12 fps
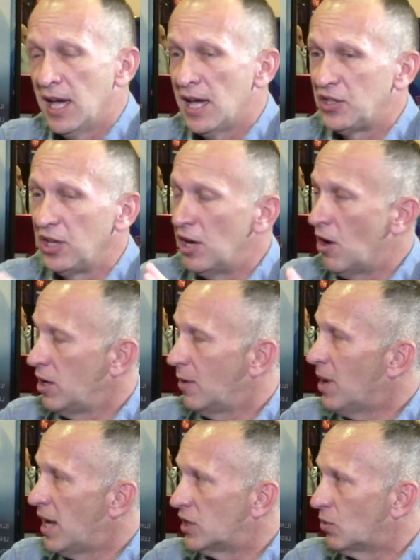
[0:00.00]
Yes. You
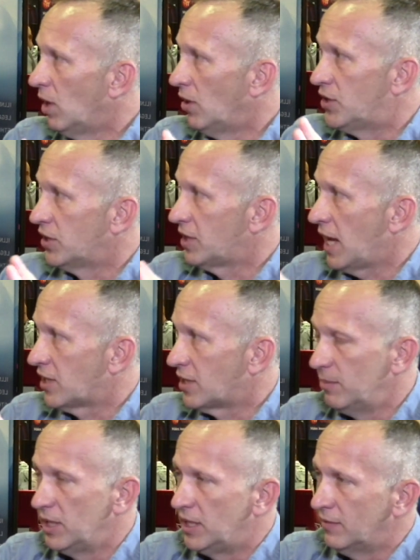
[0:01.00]
might as well just ask
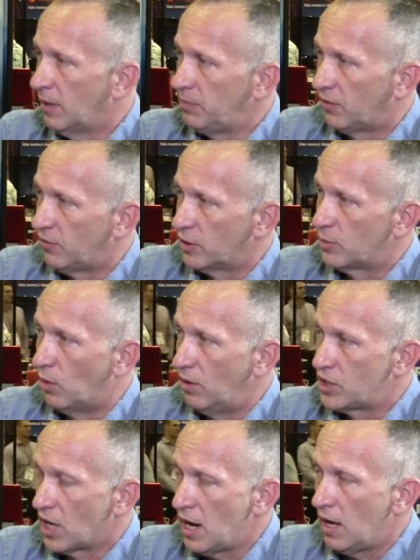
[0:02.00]
them to give up their
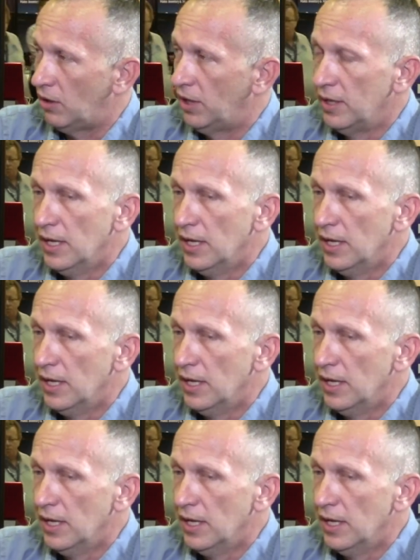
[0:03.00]
firstborn child.